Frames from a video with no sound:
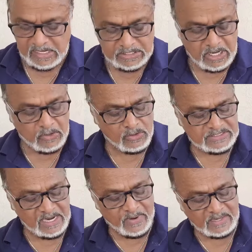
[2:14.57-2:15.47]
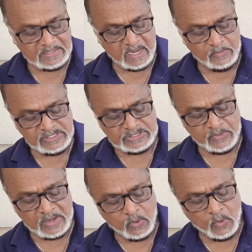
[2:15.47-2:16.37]
So it goes, Dear Editor, I wish to
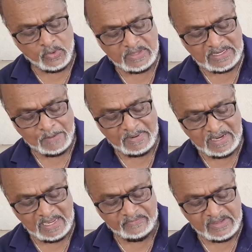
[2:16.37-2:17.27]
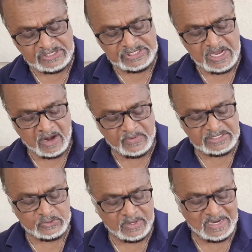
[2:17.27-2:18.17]
record that I believe the GRA
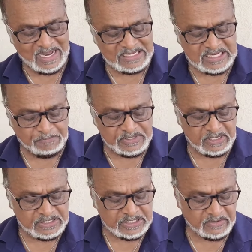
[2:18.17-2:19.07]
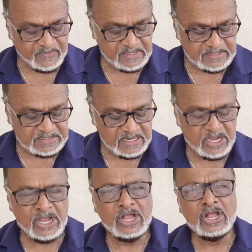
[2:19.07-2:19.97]
is doing an exceptional service
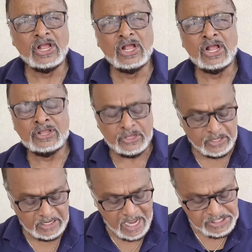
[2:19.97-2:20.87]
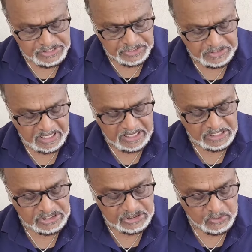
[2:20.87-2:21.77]
to the nation in
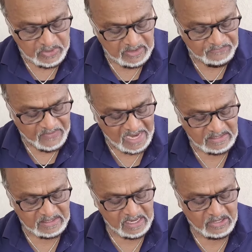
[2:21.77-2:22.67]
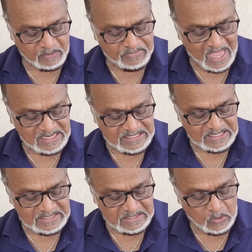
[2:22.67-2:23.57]
ensuring VAT, income
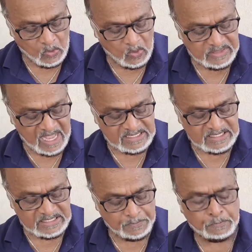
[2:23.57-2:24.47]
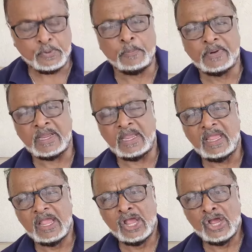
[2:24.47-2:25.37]
taxes and all taxes are properly
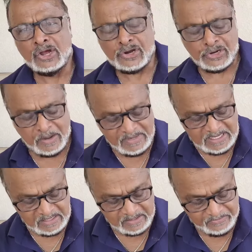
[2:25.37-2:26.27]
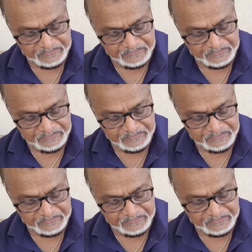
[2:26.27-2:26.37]
remitted.